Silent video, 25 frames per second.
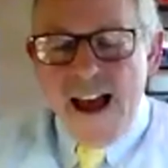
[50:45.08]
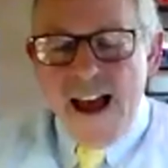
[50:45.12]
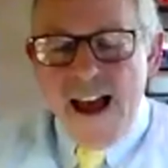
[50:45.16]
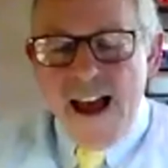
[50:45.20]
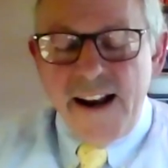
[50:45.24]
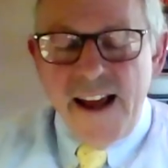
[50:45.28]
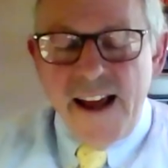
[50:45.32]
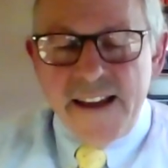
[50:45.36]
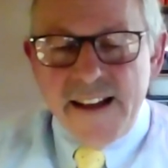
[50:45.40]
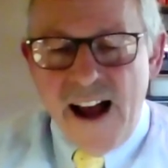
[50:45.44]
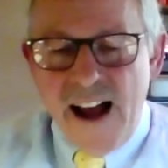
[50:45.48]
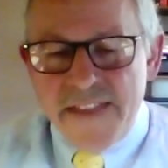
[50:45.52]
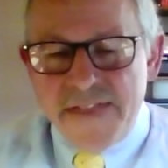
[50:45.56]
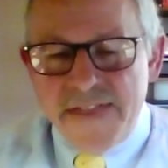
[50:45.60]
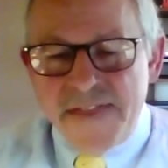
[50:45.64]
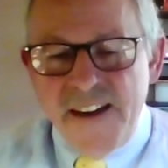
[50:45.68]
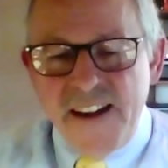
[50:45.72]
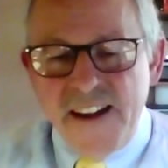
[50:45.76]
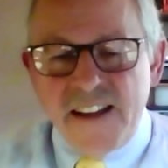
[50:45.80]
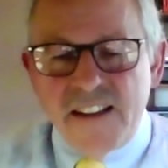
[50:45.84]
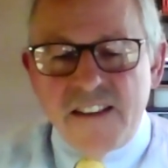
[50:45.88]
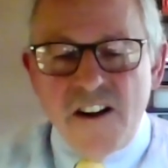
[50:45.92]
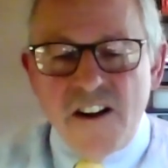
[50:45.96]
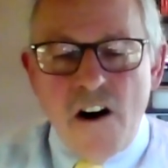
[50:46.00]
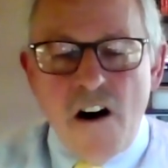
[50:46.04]
and I, I
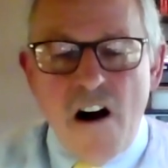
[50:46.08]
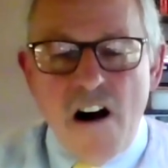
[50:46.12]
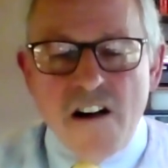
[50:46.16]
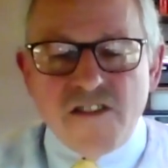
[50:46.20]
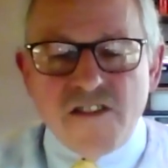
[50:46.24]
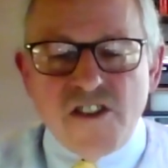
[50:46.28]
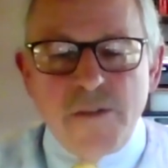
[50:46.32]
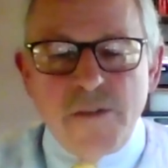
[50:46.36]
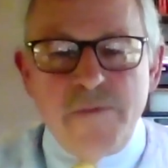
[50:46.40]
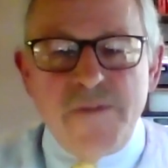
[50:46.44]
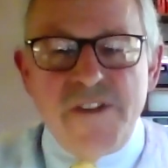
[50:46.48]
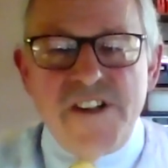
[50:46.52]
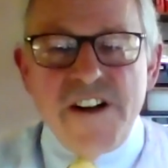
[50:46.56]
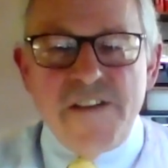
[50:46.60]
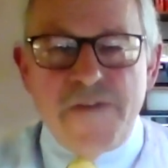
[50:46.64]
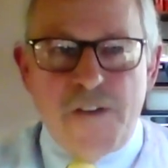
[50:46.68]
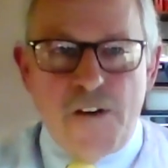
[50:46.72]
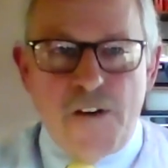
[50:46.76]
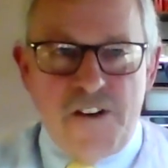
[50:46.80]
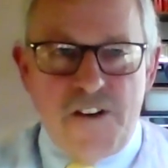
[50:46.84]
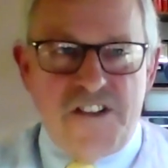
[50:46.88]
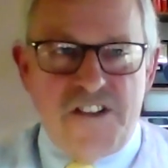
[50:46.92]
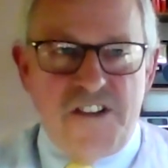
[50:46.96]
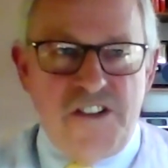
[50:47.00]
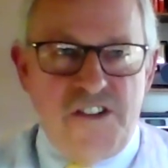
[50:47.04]
think there are some
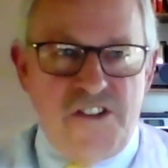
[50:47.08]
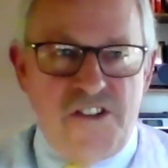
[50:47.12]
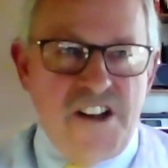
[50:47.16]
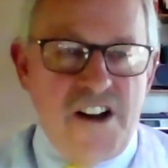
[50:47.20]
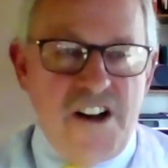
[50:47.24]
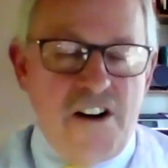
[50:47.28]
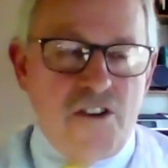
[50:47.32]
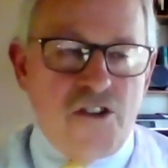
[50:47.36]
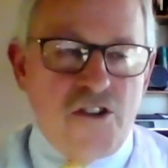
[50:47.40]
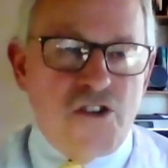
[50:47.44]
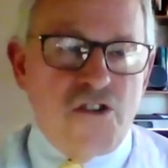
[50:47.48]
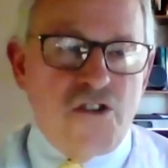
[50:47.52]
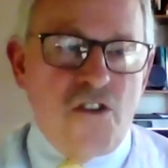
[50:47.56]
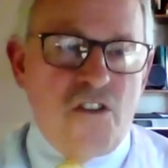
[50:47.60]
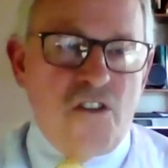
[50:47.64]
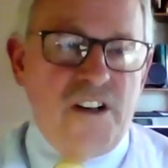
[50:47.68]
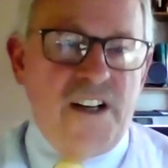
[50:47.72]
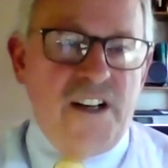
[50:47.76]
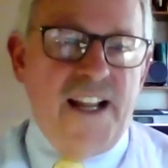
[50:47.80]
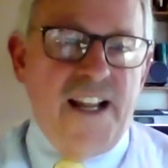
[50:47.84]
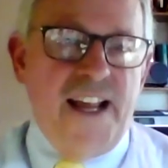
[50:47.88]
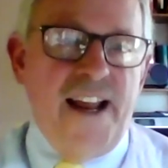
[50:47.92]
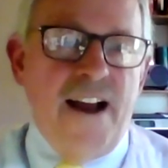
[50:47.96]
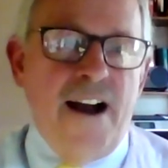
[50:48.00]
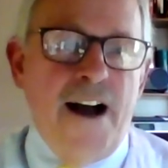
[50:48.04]
differences there,
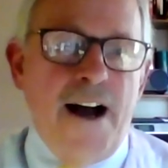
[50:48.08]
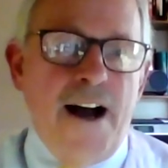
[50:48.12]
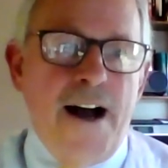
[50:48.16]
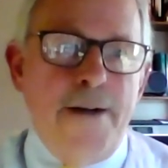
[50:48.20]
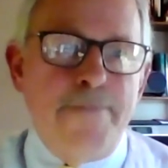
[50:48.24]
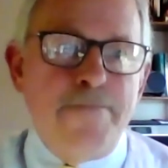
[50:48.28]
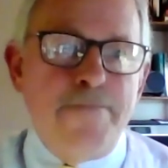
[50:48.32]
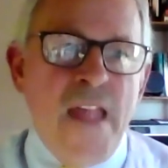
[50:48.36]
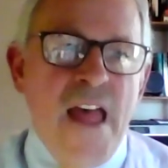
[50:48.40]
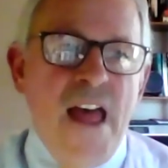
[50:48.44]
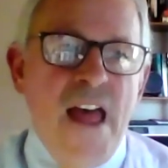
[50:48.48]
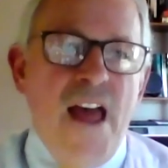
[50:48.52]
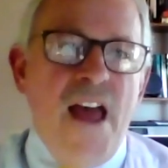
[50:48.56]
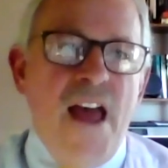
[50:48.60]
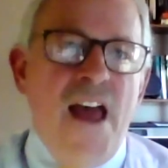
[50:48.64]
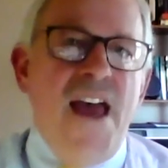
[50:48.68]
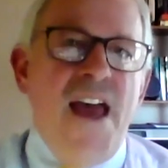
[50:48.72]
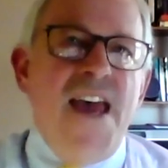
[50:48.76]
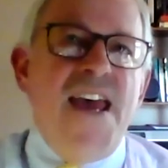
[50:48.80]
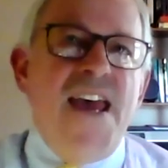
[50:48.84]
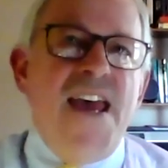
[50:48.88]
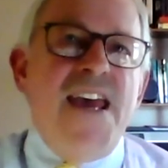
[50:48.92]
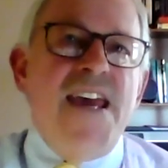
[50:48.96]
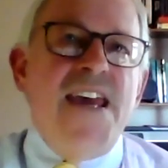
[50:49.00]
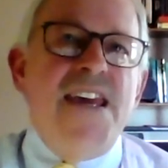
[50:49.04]
certainly. Um,
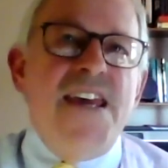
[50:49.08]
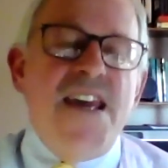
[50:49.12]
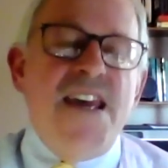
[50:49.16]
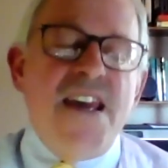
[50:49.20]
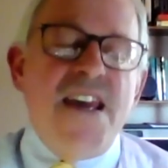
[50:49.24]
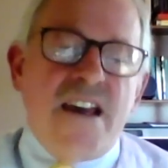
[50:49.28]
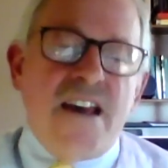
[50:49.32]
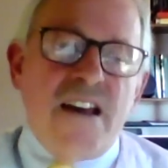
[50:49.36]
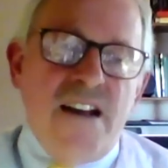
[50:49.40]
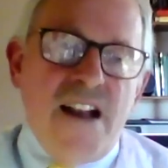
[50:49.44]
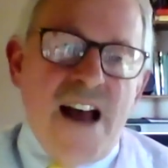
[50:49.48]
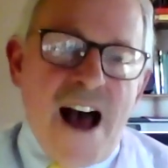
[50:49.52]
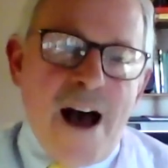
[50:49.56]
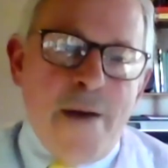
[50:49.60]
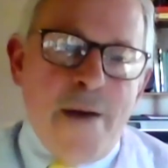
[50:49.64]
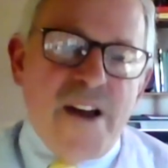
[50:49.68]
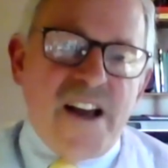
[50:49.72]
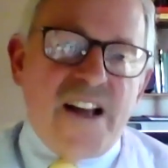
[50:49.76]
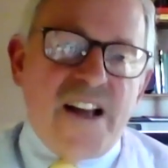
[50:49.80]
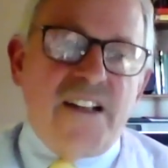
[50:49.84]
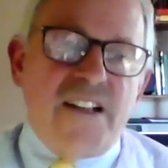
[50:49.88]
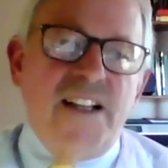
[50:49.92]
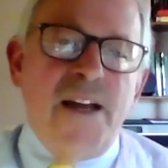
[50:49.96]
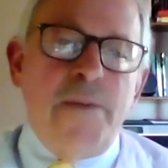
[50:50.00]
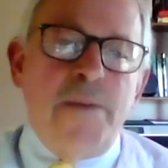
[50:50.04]

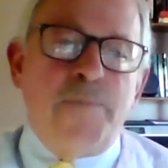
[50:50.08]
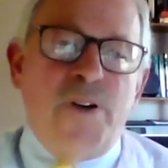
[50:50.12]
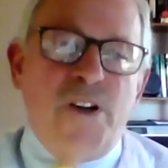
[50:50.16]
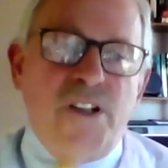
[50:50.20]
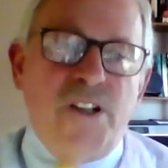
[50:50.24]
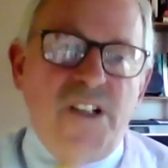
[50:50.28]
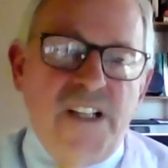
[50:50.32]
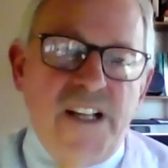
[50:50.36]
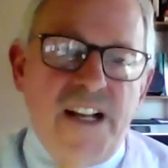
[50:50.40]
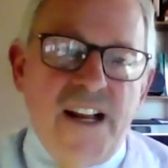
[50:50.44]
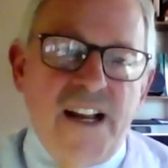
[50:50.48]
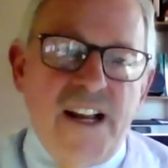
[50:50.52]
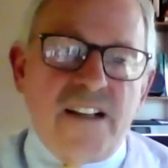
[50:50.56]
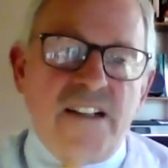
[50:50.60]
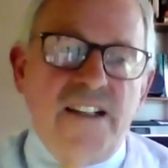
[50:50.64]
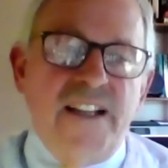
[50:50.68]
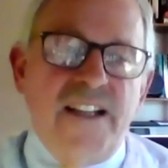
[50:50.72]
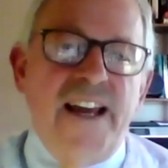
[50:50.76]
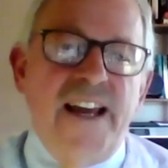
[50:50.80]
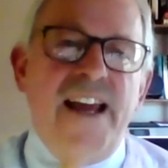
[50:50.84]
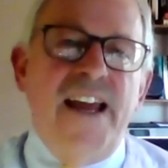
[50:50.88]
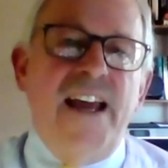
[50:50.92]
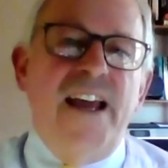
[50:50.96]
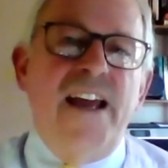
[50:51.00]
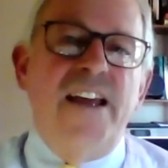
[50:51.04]
economically,
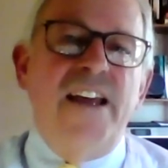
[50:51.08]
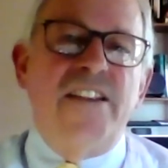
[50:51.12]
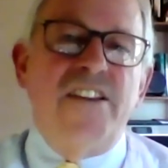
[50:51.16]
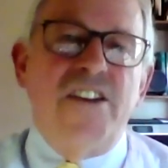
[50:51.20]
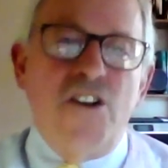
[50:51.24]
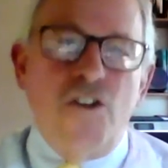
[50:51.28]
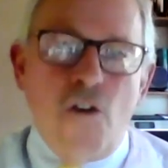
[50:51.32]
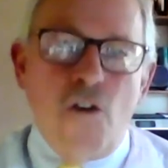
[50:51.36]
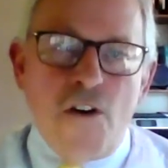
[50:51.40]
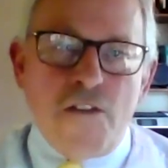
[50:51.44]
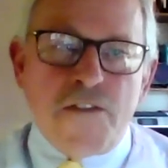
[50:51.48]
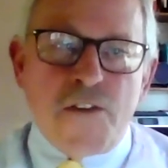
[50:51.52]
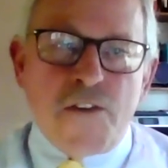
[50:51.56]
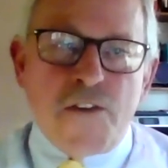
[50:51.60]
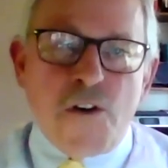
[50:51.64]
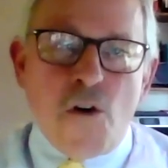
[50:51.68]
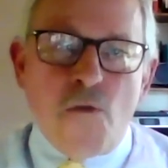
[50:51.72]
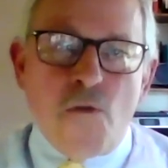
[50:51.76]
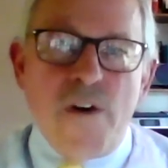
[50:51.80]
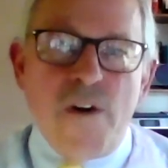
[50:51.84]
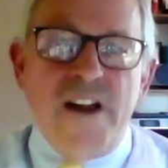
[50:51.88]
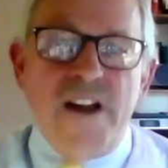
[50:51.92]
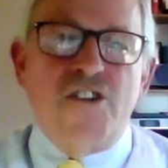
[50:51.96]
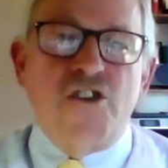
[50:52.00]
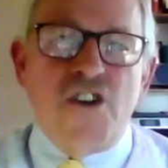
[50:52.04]
politically, the North
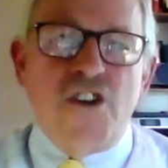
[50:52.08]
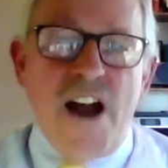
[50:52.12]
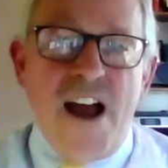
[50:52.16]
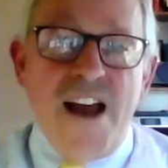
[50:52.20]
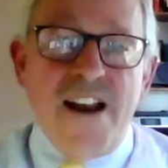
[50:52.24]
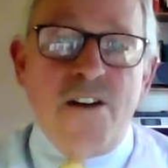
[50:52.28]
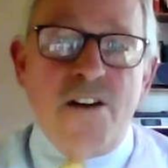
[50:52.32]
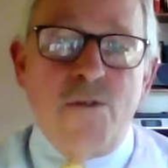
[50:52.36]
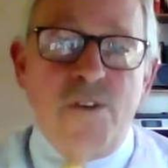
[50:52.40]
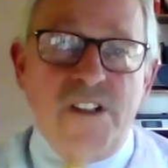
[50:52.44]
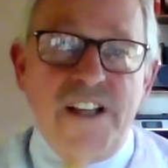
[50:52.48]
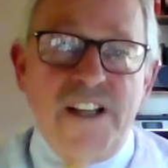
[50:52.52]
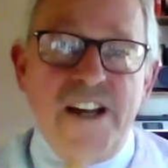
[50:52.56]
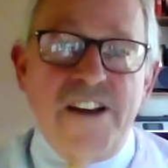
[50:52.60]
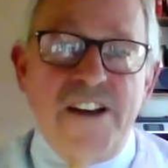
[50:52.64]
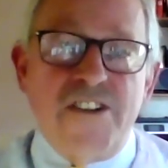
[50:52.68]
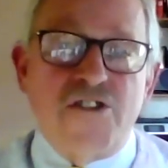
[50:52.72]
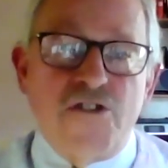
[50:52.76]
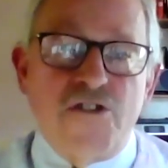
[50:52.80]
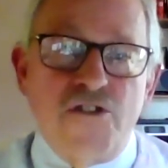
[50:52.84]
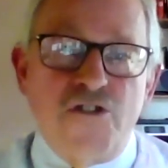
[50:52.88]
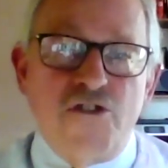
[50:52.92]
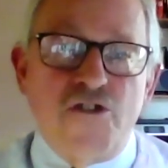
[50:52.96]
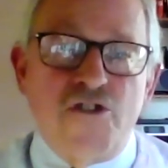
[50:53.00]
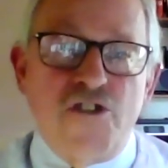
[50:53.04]
Korea China
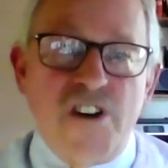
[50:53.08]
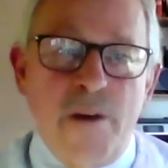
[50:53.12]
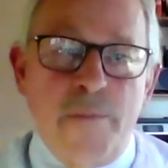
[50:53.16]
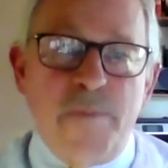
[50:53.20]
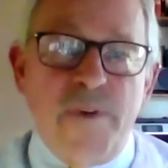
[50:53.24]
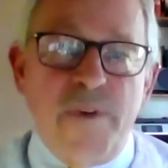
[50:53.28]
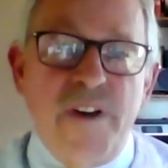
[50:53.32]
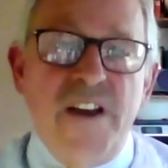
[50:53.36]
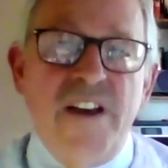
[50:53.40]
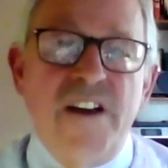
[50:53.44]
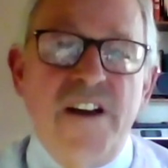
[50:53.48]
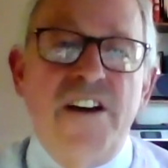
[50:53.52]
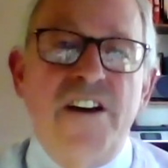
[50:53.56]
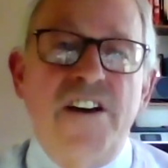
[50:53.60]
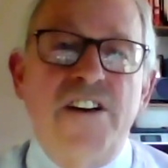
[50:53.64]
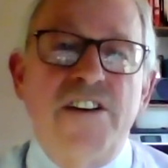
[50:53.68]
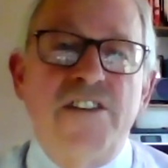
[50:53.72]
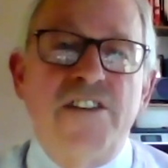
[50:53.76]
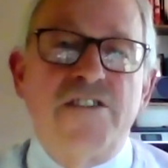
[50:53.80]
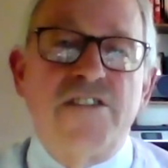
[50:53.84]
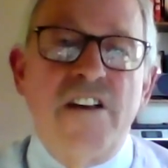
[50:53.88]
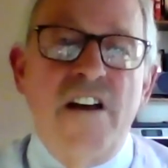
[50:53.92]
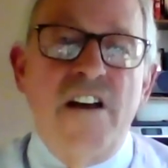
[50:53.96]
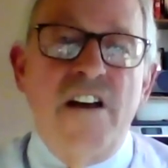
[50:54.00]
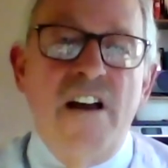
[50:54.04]
relationship
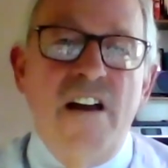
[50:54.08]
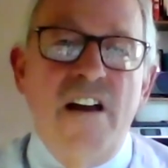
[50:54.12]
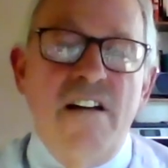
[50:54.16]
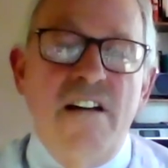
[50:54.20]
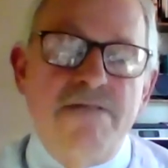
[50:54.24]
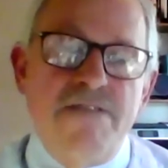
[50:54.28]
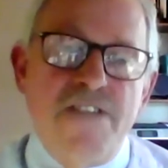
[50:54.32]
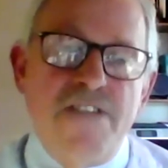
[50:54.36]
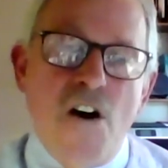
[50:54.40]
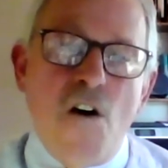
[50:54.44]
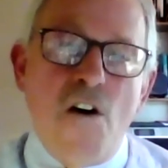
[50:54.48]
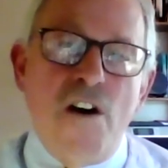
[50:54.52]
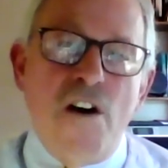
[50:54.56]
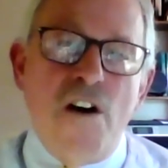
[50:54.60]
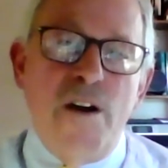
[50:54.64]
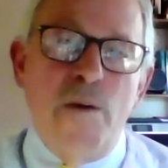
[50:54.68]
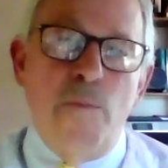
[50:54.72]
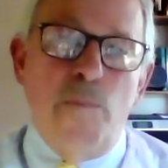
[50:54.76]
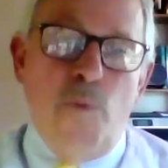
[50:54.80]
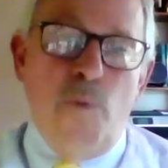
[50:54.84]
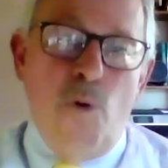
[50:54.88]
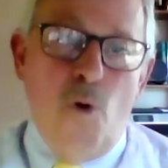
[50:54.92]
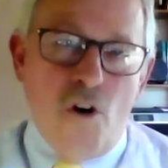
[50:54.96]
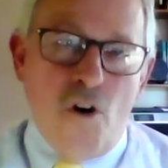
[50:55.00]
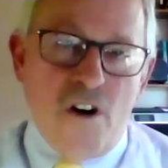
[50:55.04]
is very
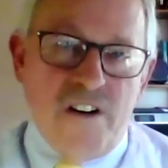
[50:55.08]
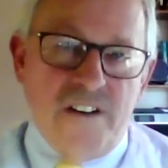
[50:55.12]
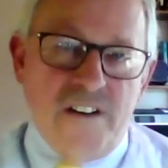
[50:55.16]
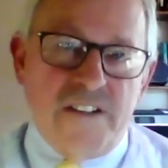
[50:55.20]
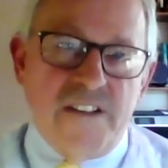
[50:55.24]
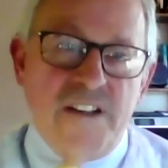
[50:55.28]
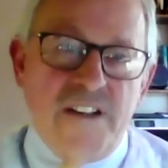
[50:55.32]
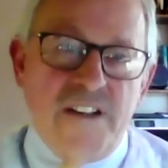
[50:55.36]
important.